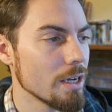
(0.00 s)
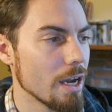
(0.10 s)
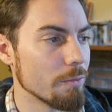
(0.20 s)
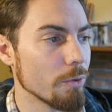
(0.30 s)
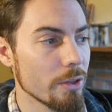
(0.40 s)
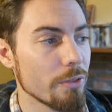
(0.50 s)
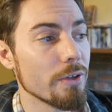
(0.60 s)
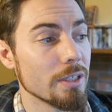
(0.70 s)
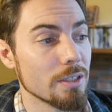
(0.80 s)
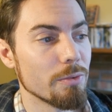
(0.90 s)
And one of the
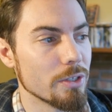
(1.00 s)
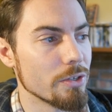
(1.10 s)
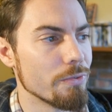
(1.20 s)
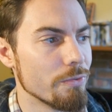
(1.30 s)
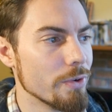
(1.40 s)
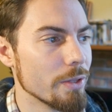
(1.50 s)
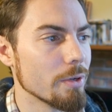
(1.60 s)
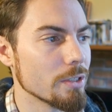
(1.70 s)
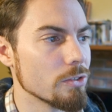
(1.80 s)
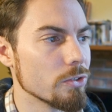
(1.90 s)
things I really
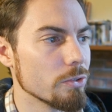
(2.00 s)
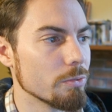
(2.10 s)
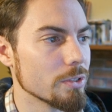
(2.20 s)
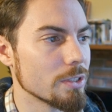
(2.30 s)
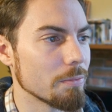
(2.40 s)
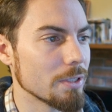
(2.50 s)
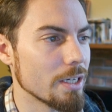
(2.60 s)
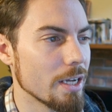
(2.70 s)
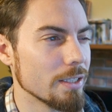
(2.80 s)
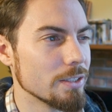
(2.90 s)
wanted to do was something
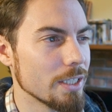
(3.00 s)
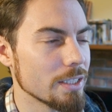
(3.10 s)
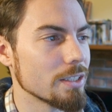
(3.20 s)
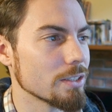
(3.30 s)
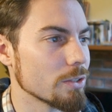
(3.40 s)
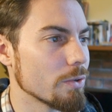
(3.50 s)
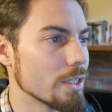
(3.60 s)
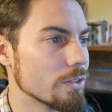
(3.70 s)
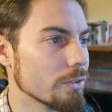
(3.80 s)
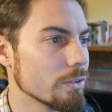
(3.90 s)
that AGS doesn't
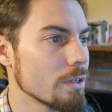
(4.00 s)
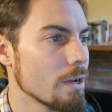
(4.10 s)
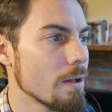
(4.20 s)
quite do,